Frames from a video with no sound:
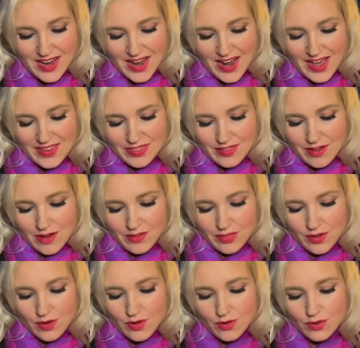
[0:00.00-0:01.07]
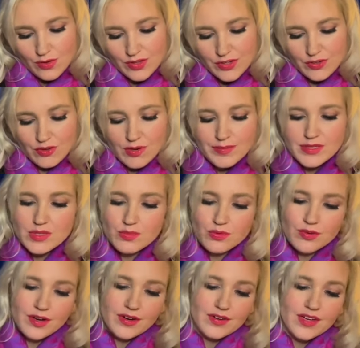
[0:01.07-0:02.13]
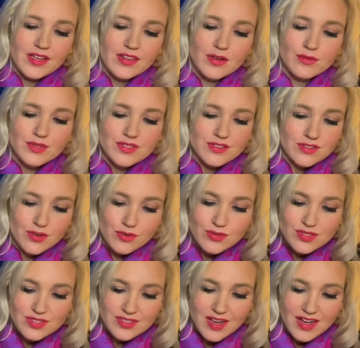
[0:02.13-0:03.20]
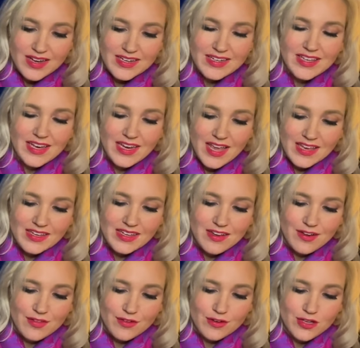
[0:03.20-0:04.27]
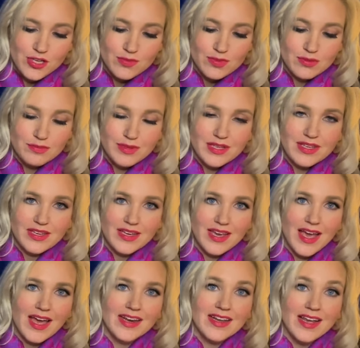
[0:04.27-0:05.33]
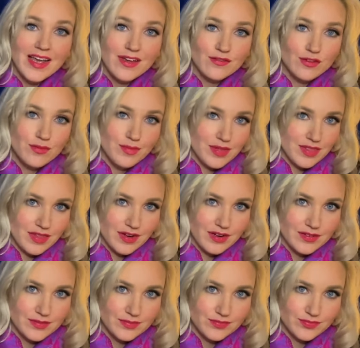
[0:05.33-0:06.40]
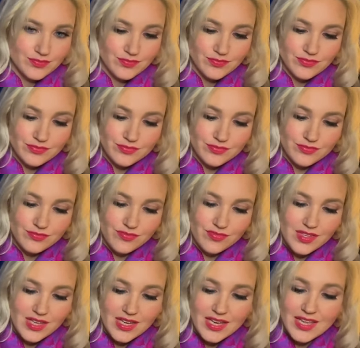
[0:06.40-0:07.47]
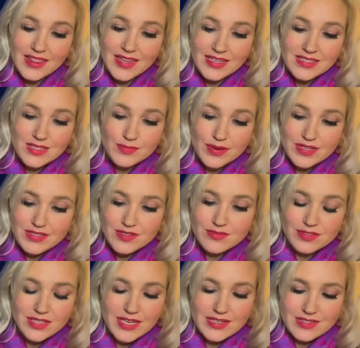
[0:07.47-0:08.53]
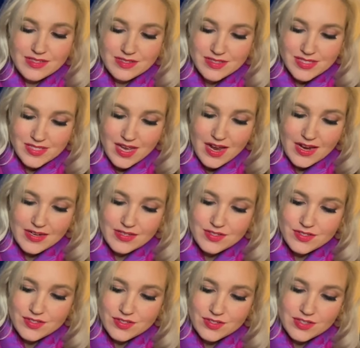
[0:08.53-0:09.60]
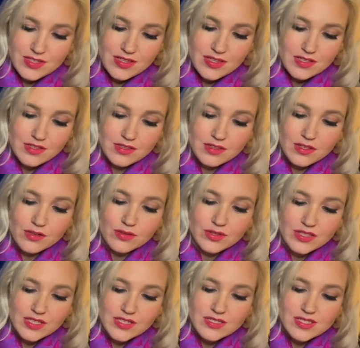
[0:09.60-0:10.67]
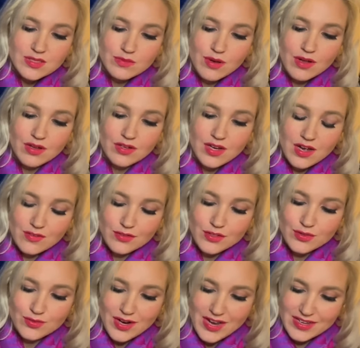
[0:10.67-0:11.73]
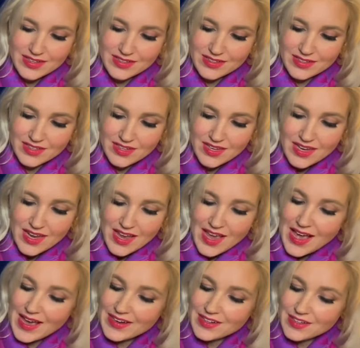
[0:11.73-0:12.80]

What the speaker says: And on the whole enormous prairie, there was no sign that any other human being had ever been there. In that space of land and sky stood the lonely, small covered wagon, and